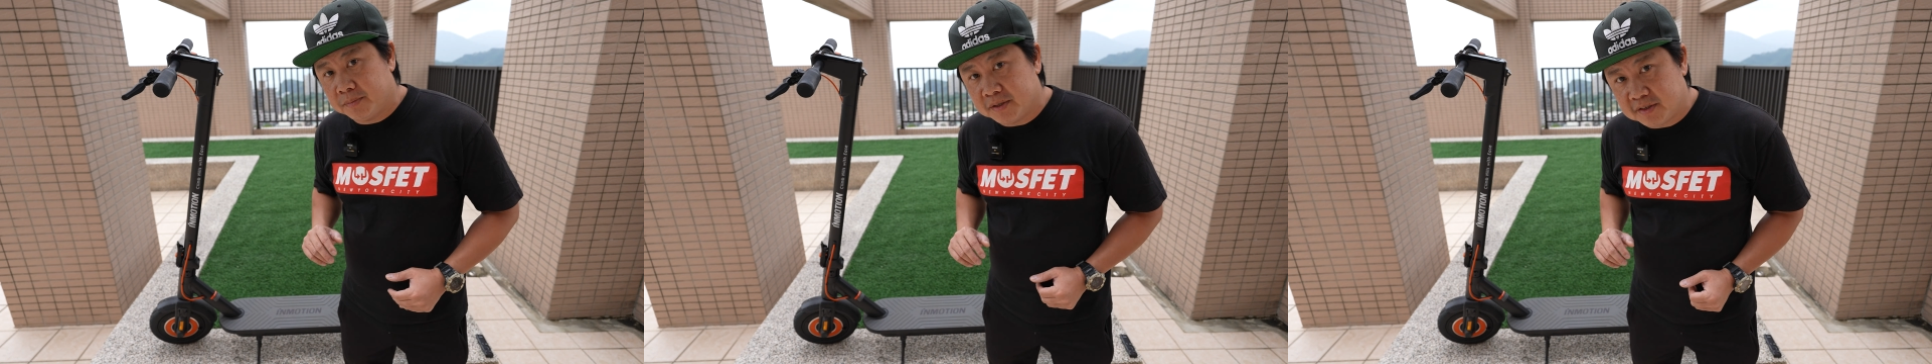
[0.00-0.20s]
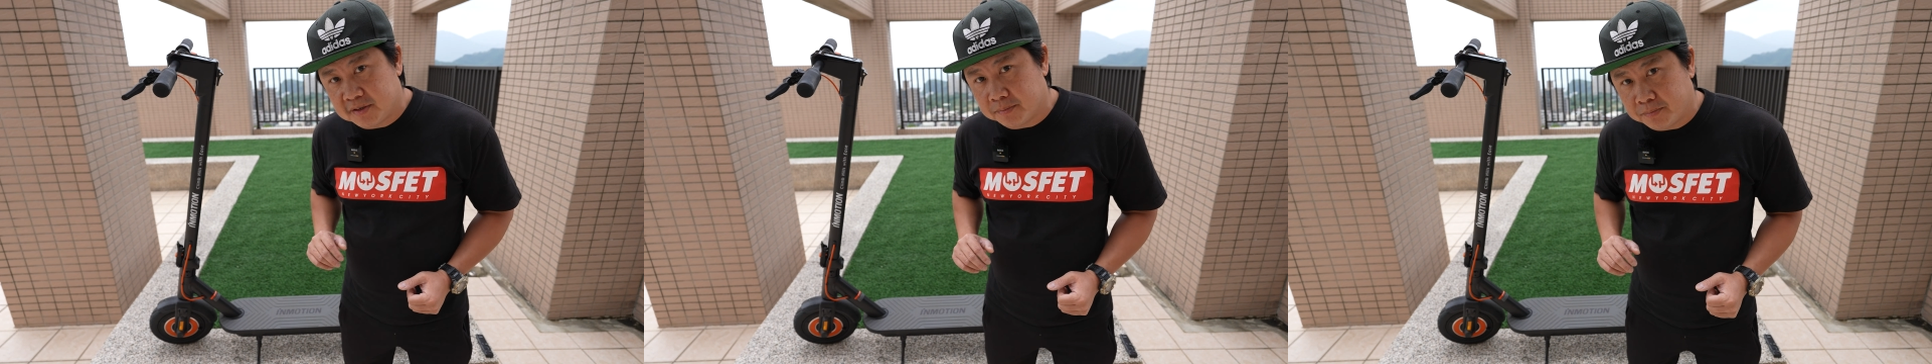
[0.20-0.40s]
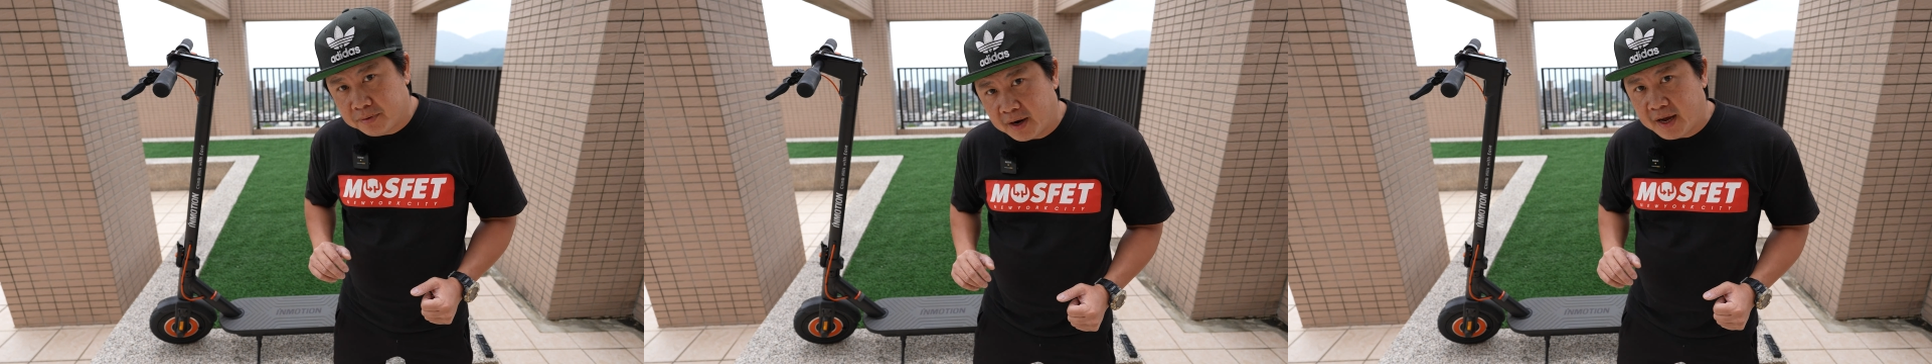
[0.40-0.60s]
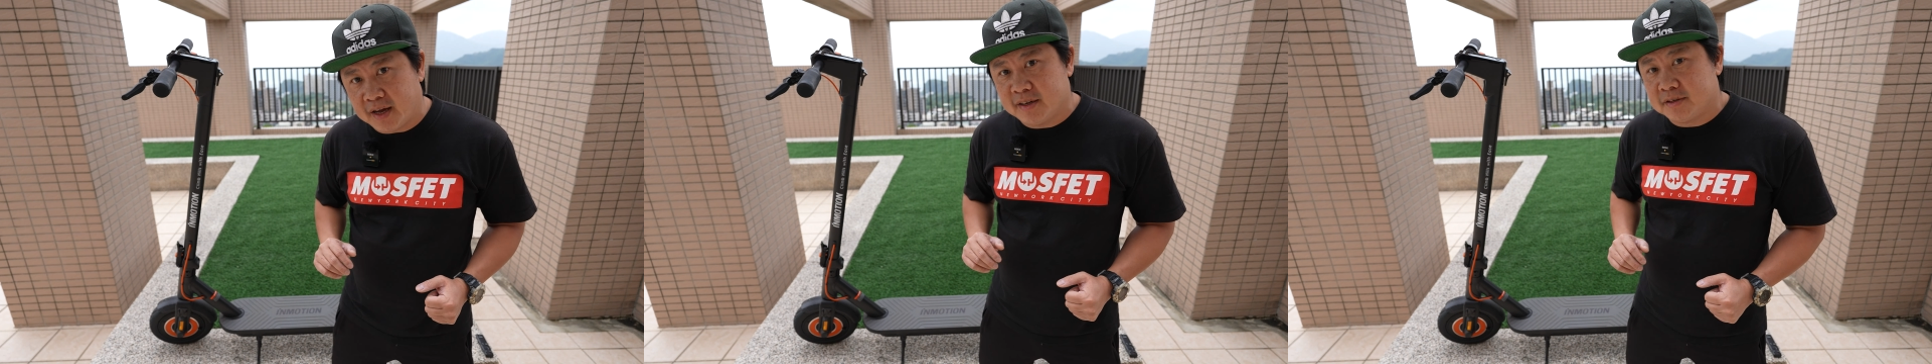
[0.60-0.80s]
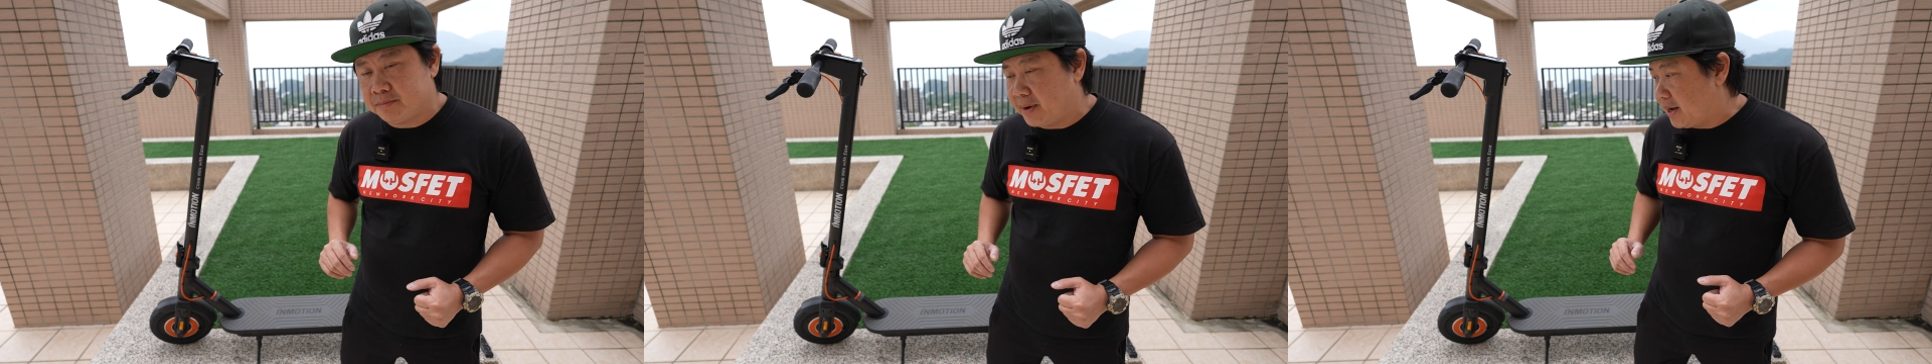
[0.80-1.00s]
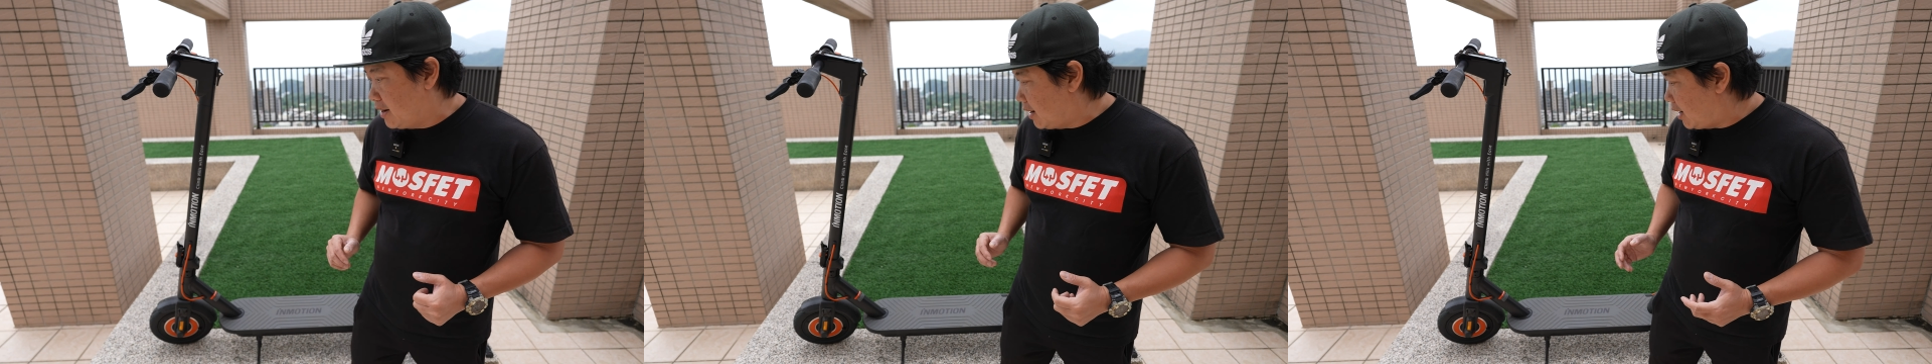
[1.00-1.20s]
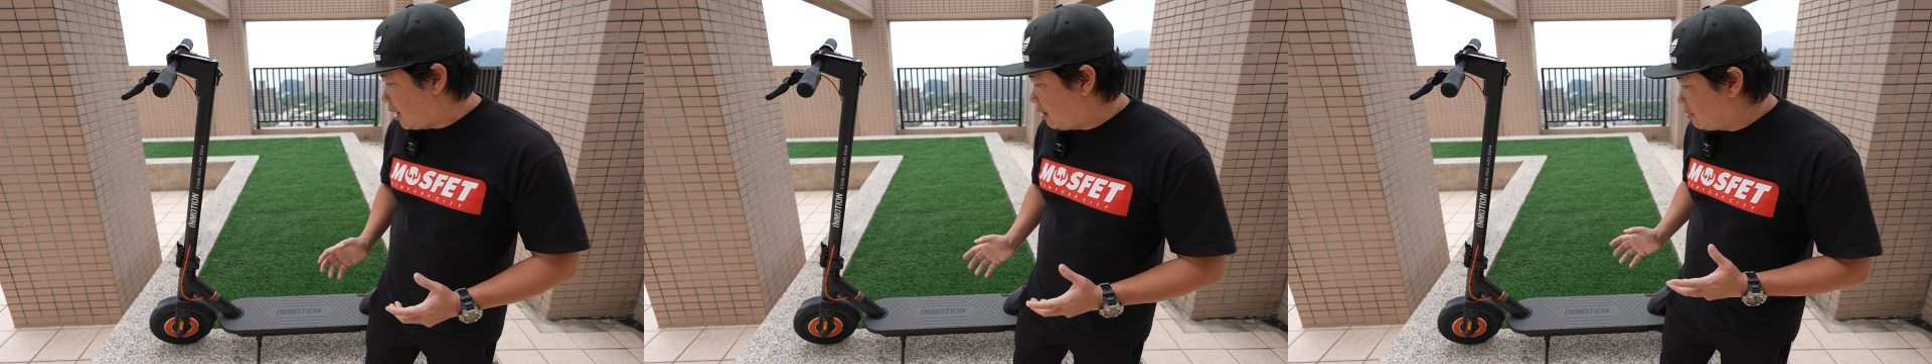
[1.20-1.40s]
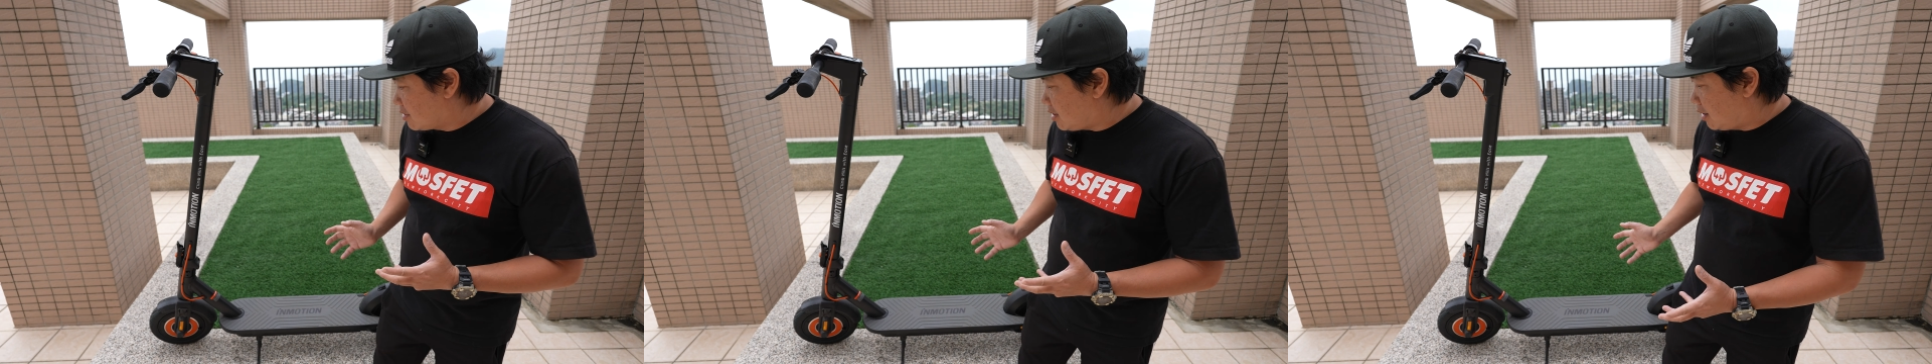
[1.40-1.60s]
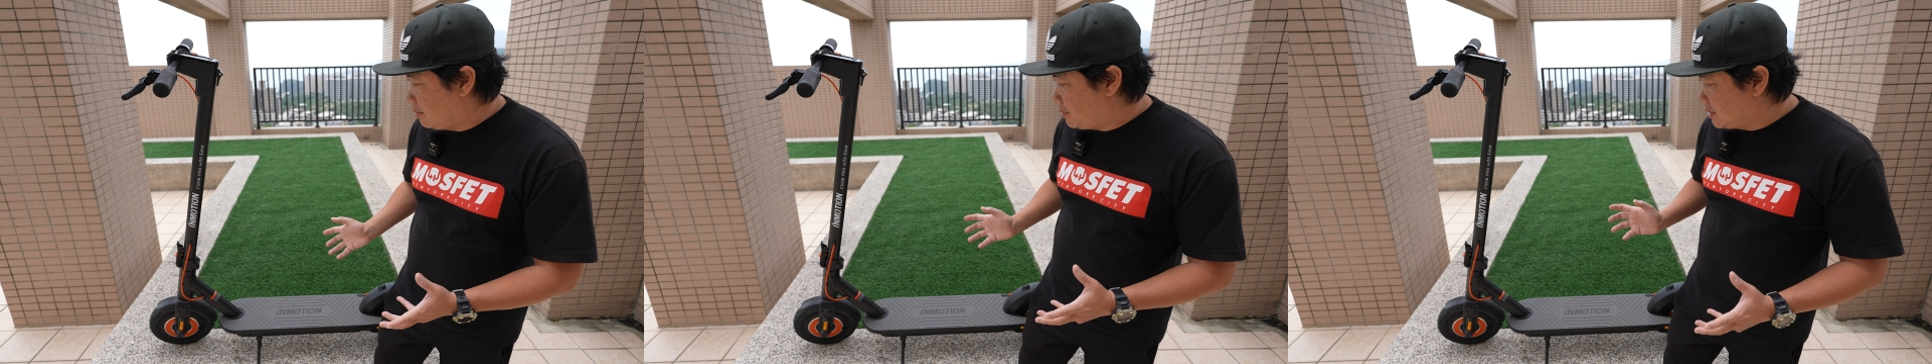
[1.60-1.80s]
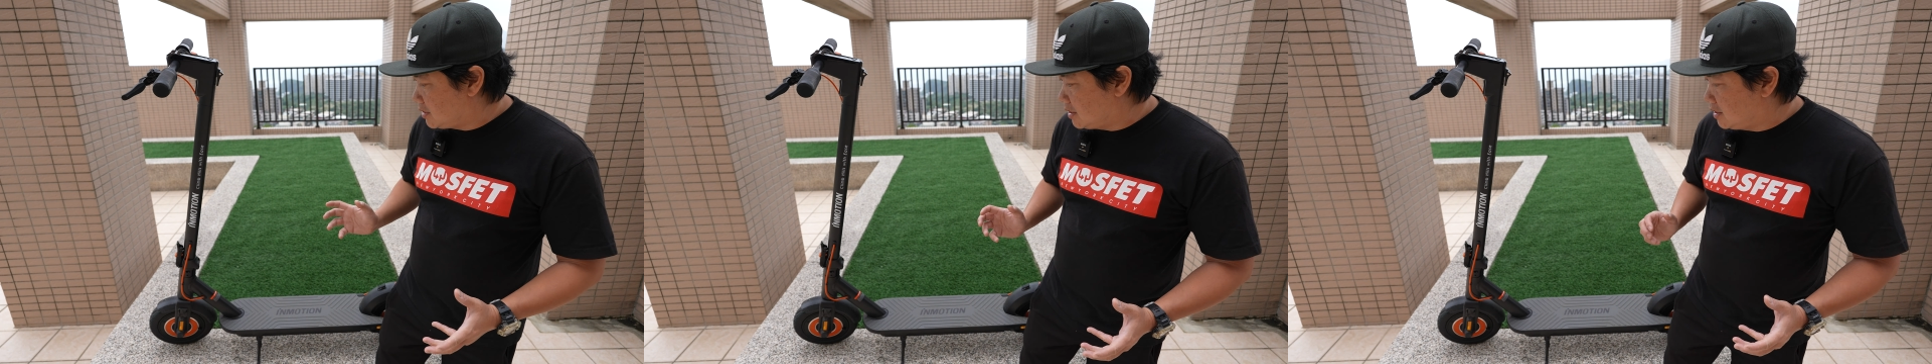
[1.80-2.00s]
a bit surprised by how
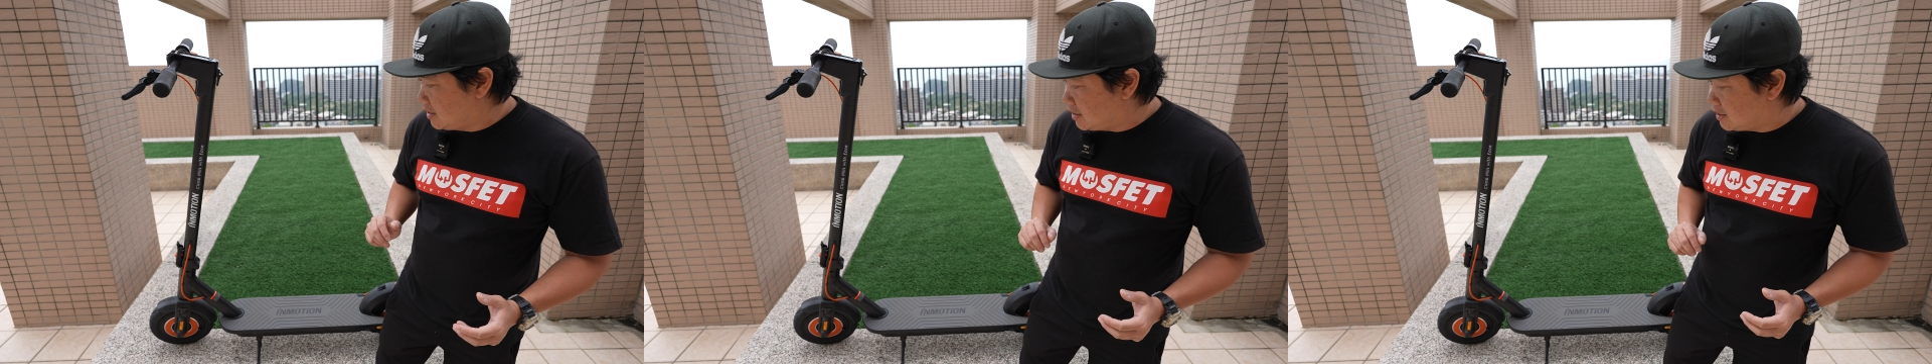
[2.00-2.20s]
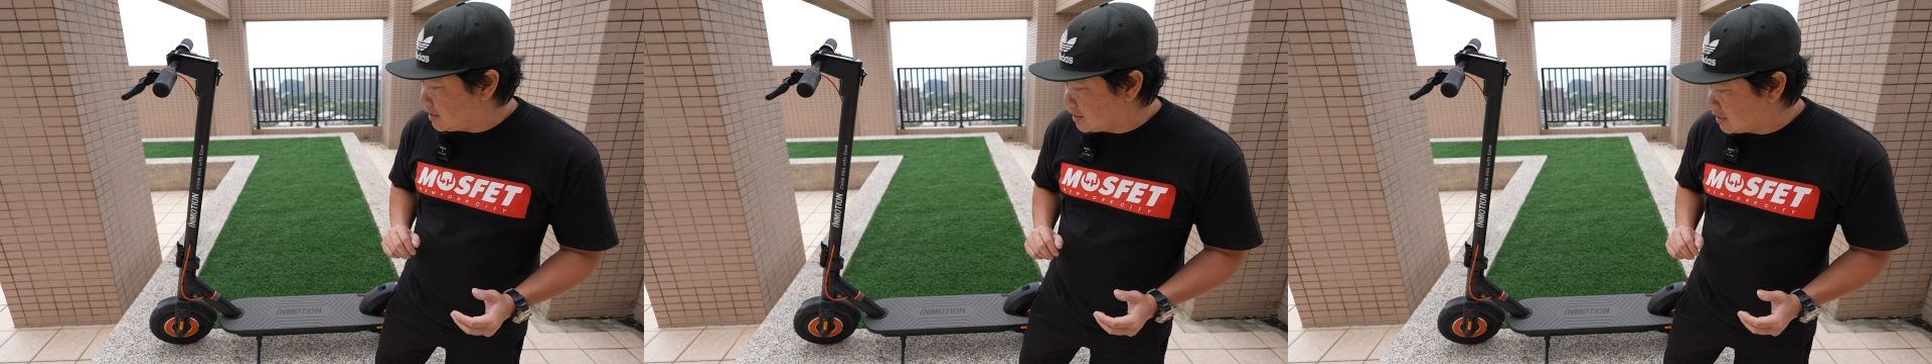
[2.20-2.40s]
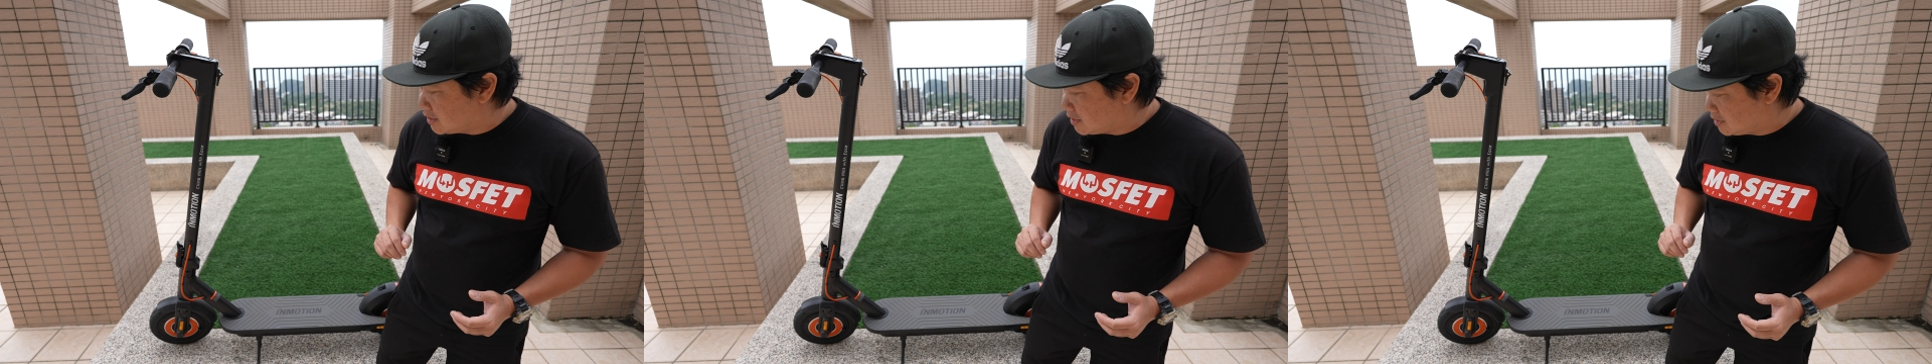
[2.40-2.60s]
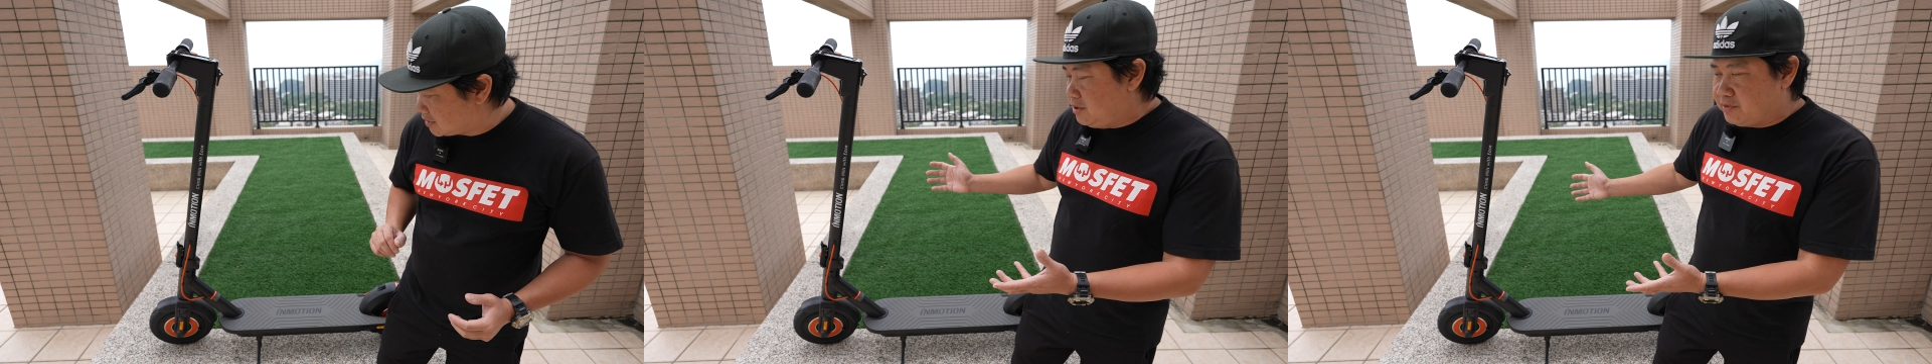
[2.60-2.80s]
competent it is,